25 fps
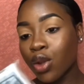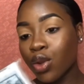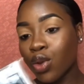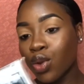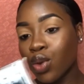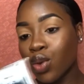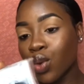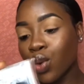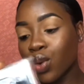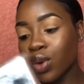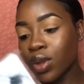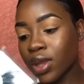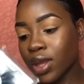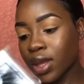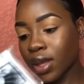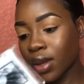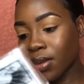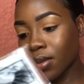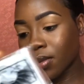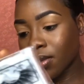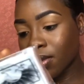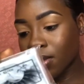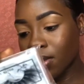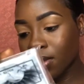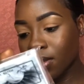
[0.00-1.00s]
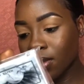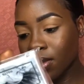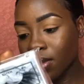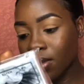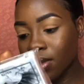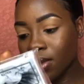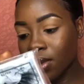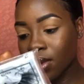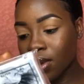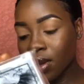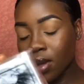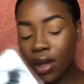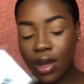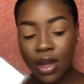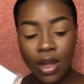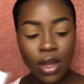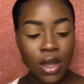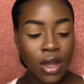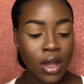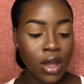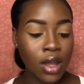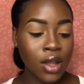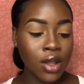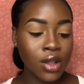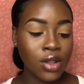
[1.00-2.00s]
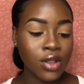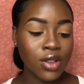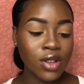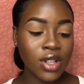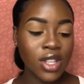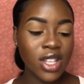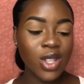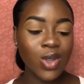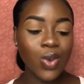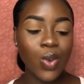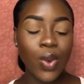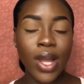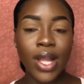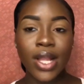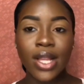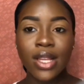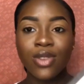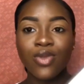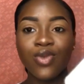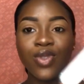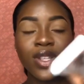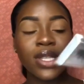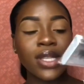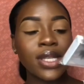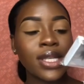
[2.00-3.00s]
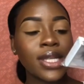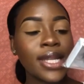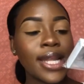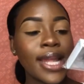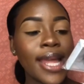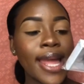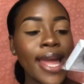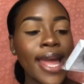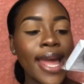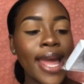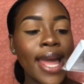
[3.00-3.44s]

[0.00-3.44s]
know them. So this one is written